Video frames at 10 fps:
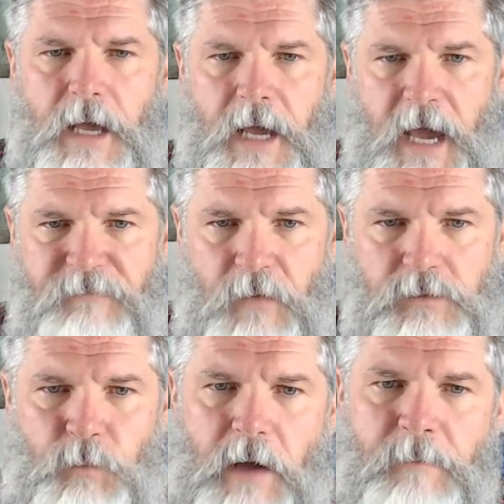Hey
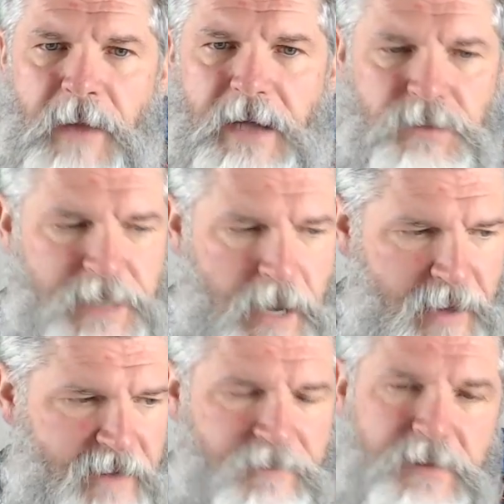folks, welcome back to
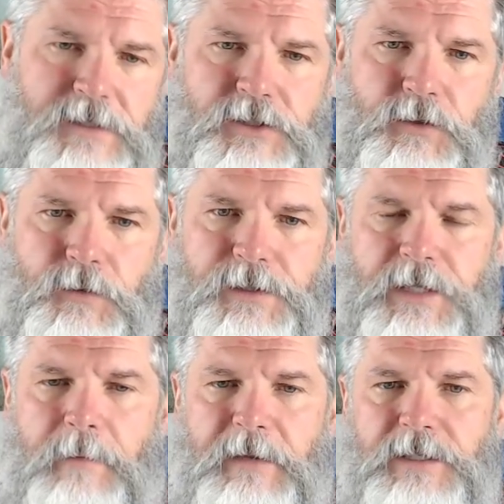Themba Nkumbi. This is Chris
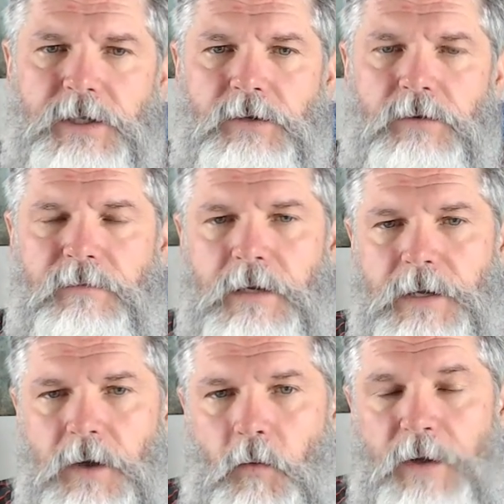coming to you
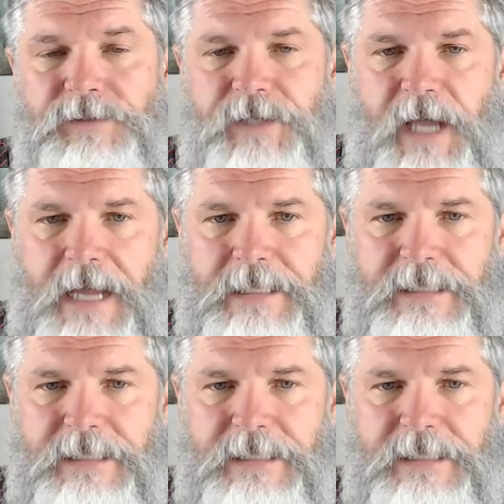once again.